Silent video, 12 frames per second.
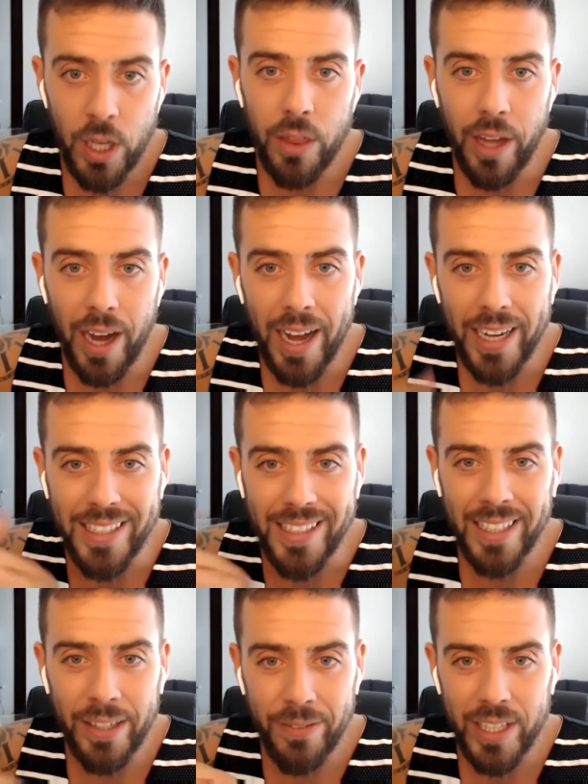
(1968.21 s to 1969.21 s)
The
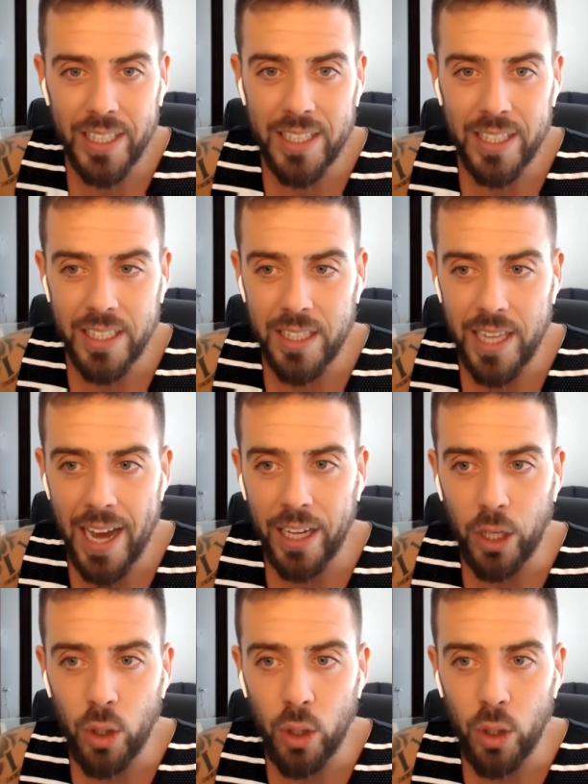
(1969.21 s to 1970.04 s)
idea of this is that